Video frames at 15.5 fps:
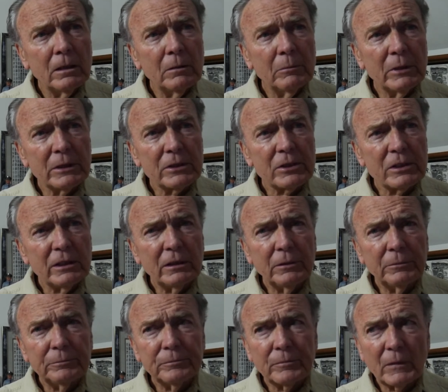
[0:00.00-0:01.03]
But still,
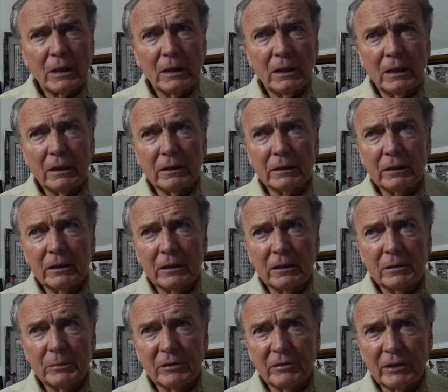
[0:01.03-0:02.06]
you need to
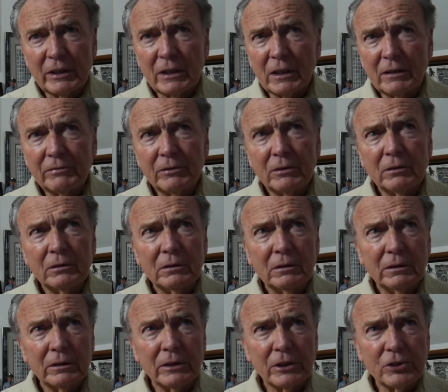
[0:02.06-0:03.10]
be very careful
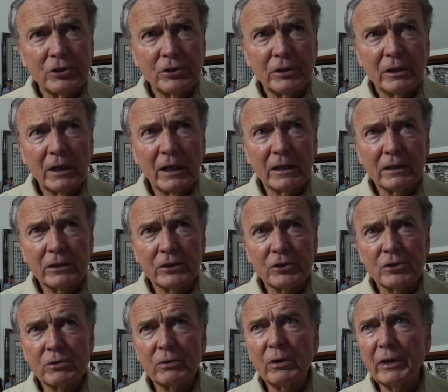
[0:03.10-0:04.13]
that you're not
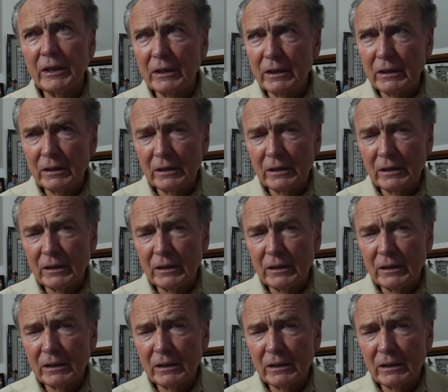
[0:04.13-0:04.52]
destroying